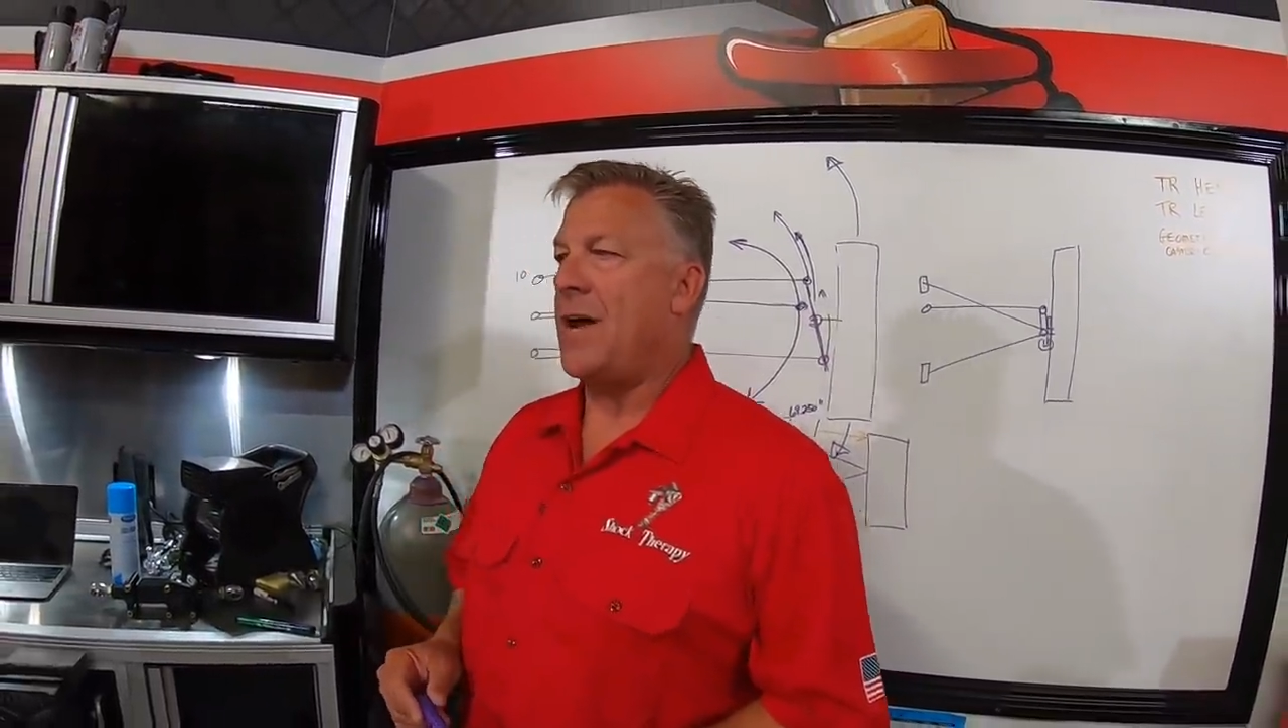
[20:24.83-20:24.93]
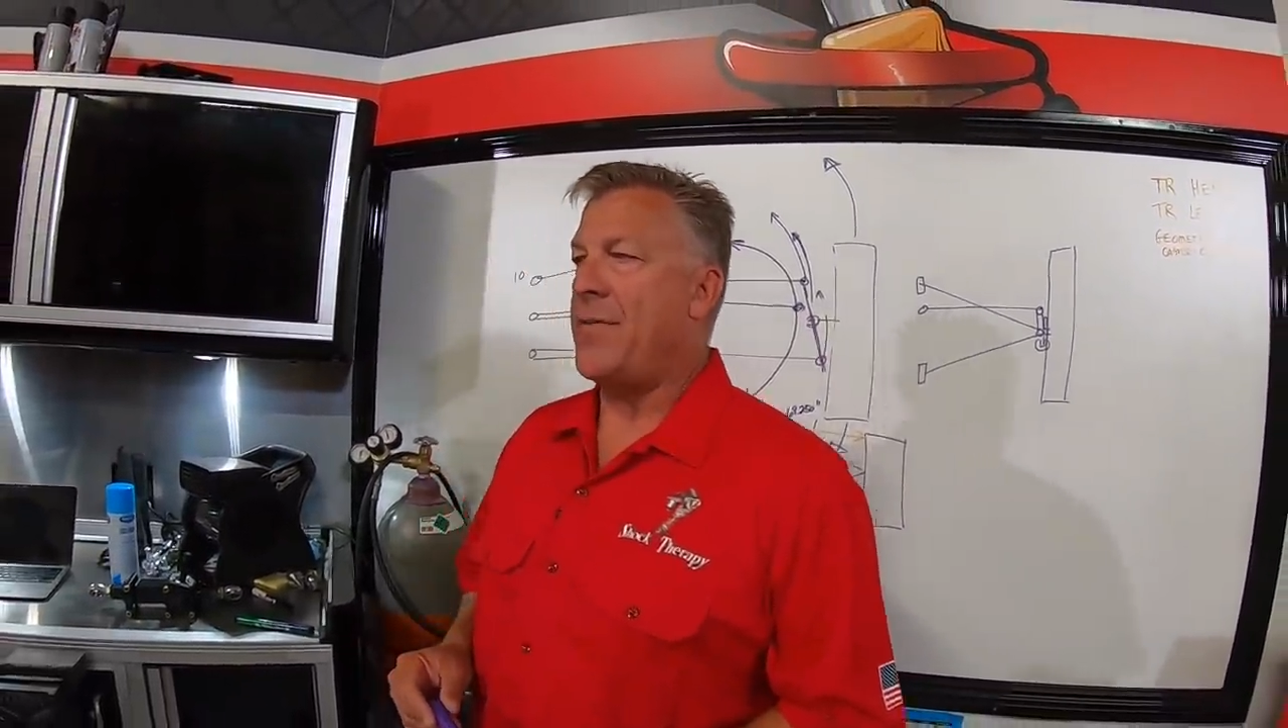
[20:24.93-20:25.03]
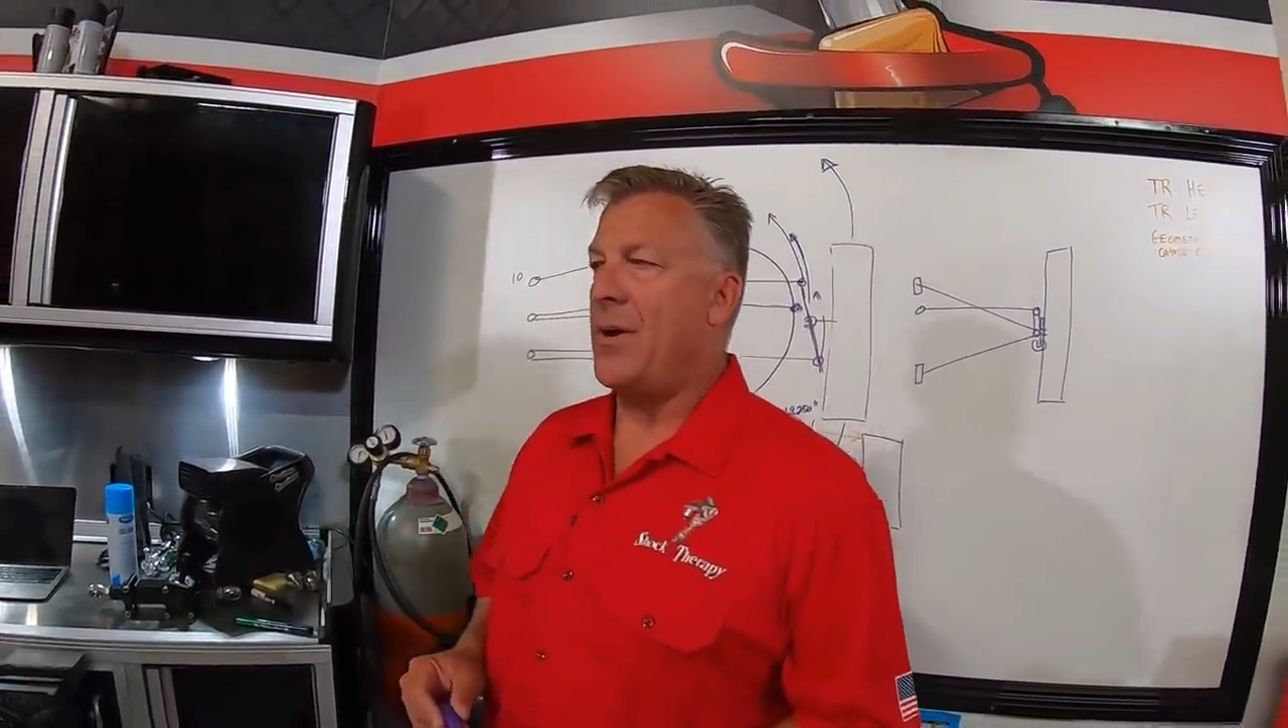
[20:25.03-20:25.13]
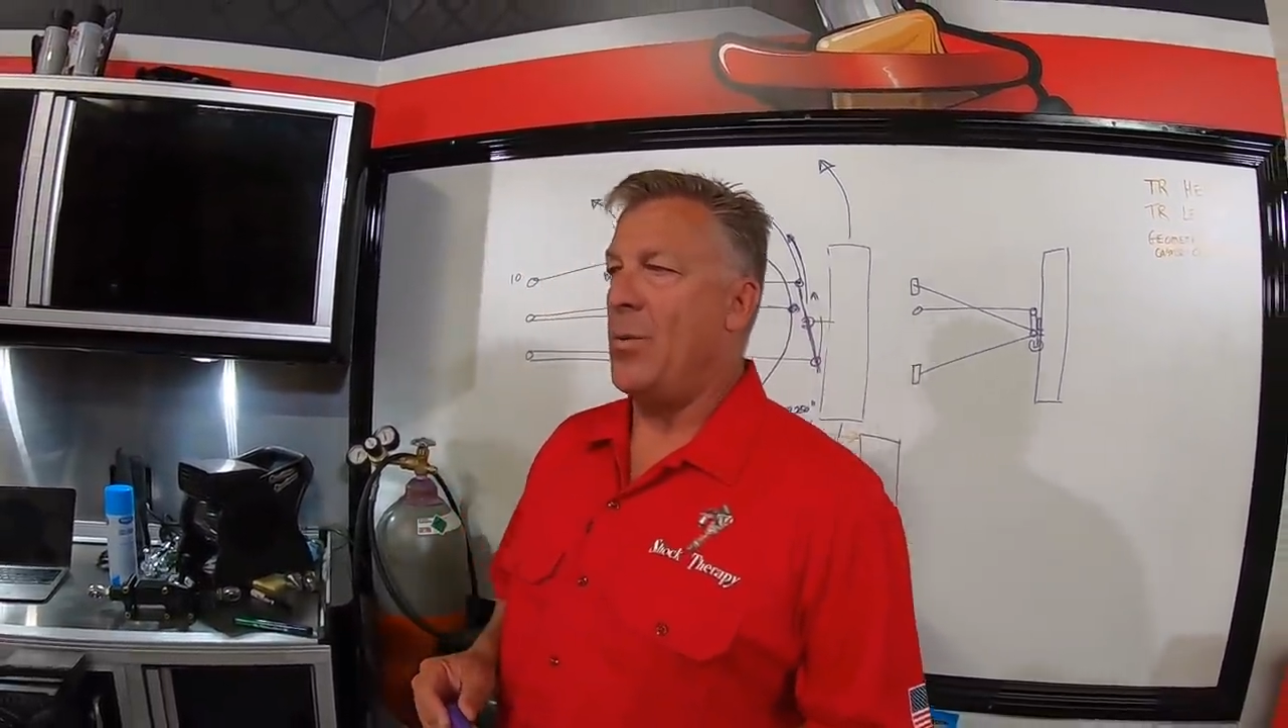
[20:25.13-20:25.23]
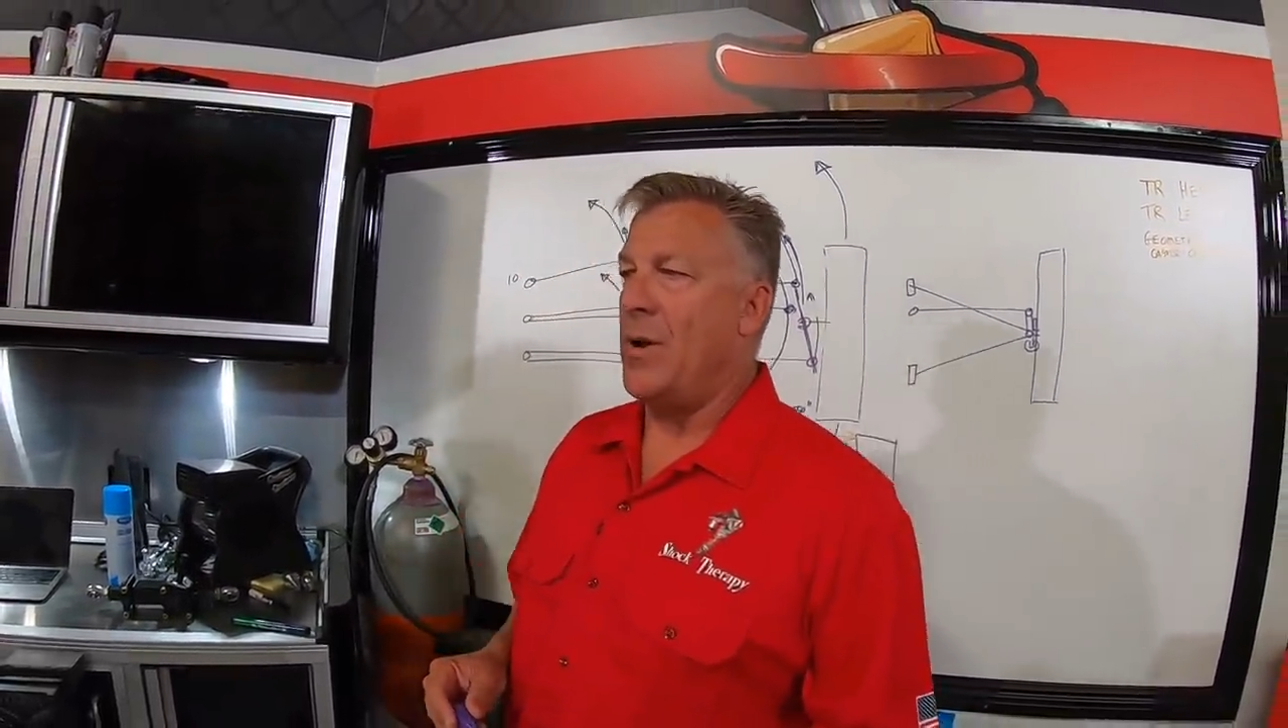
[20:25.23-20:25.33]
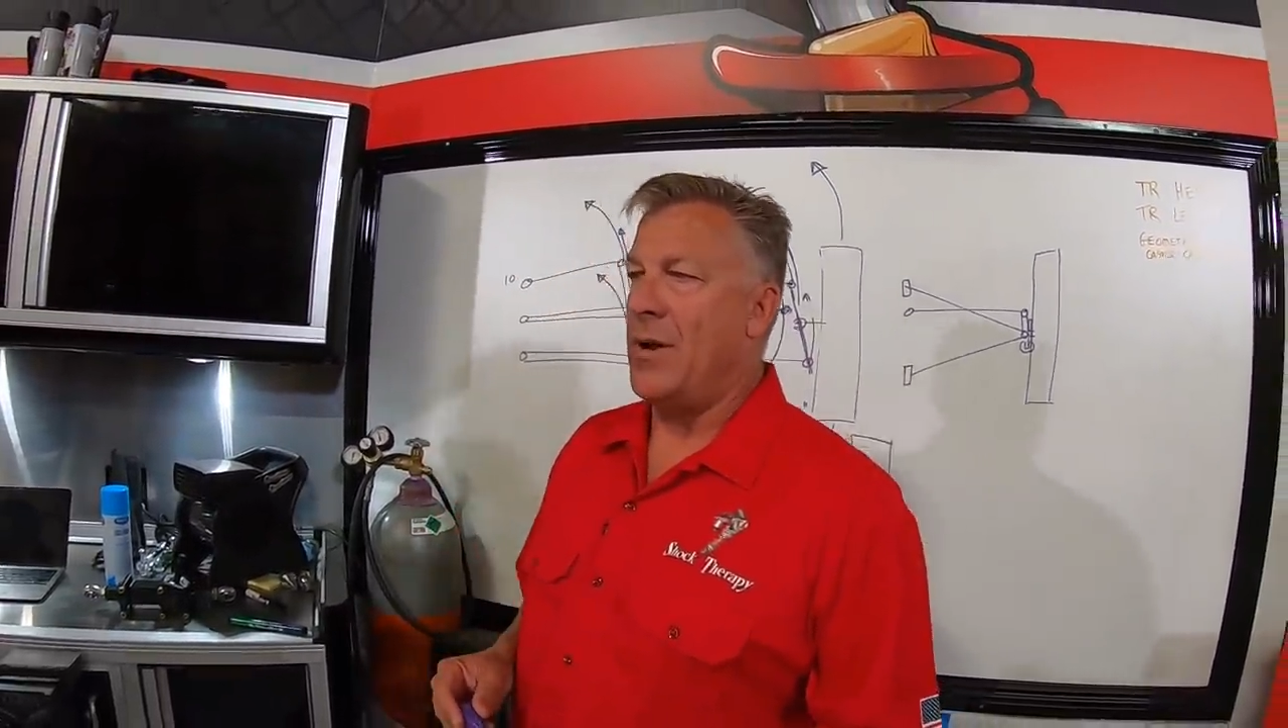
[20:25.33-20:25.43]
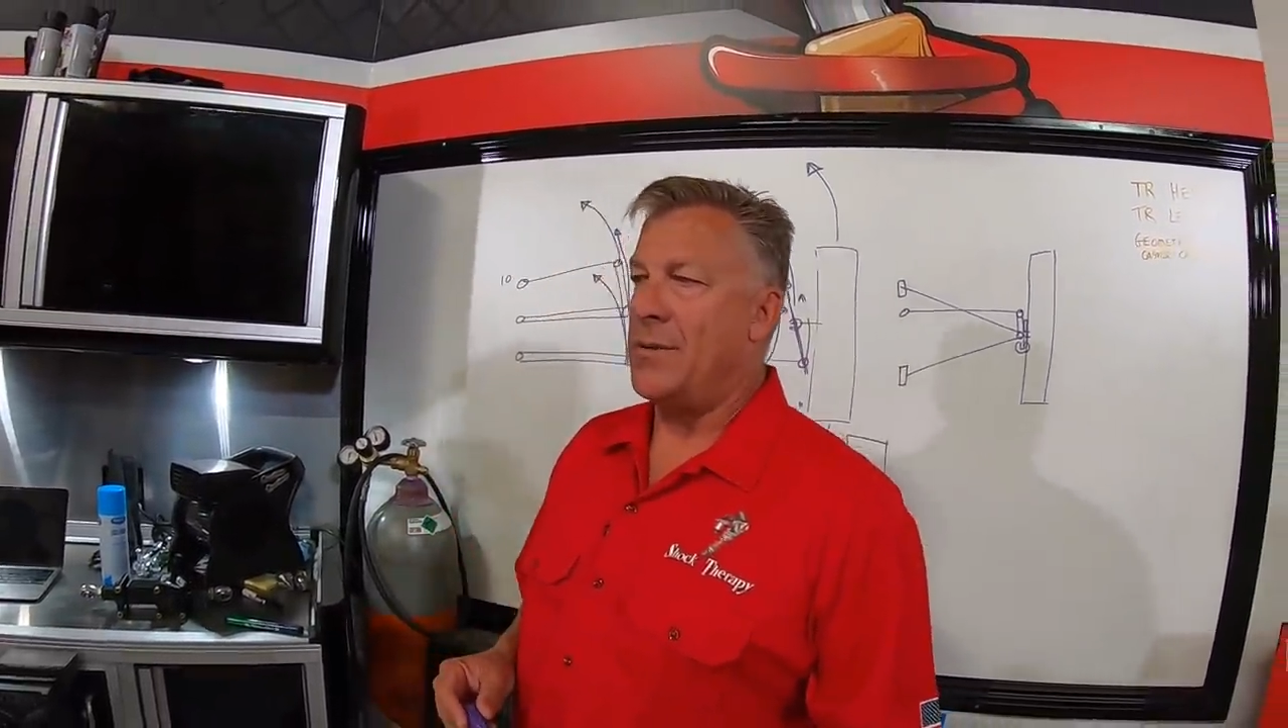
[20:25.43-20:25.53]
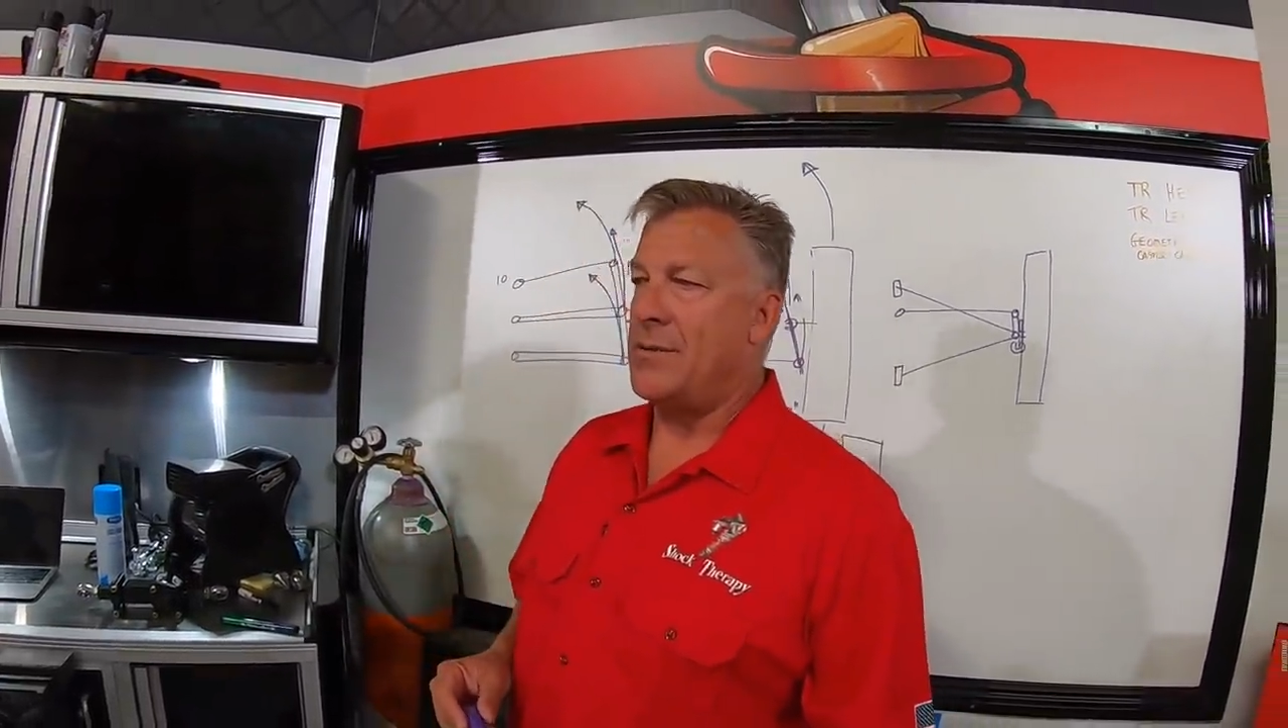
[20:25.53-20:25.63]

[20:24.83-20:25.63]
out there want